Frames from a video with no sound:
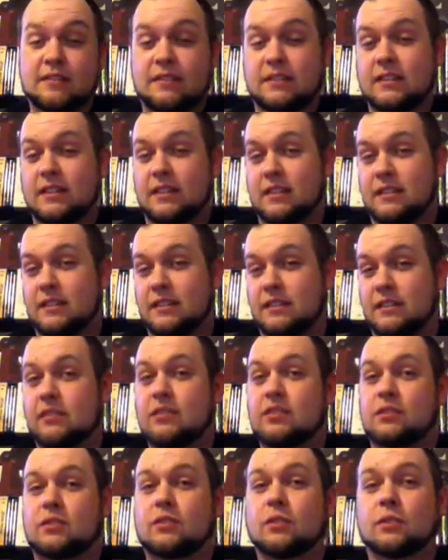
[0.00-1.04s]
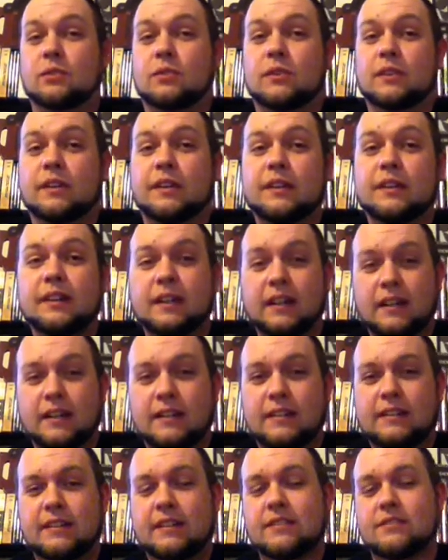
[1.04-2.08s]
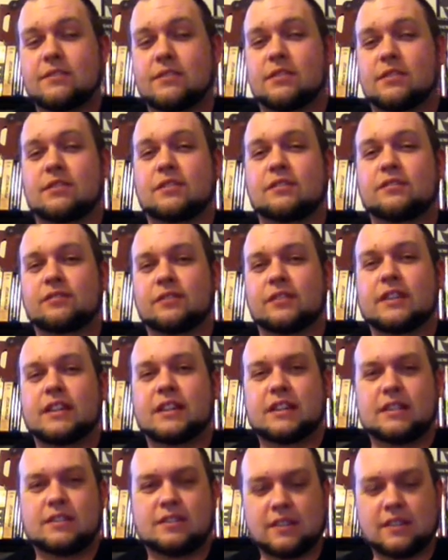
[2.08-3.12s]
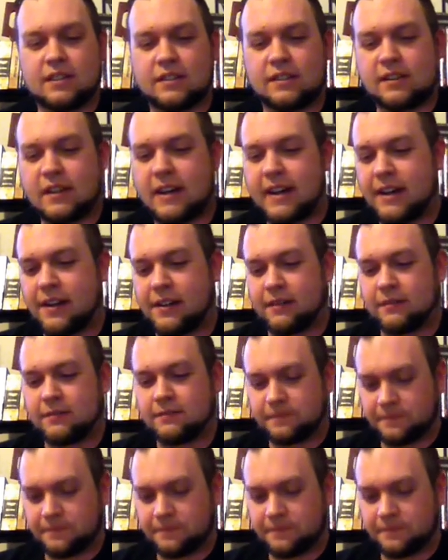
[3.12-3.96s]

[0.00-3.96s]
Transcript: They're telling this story, just to freak each other out.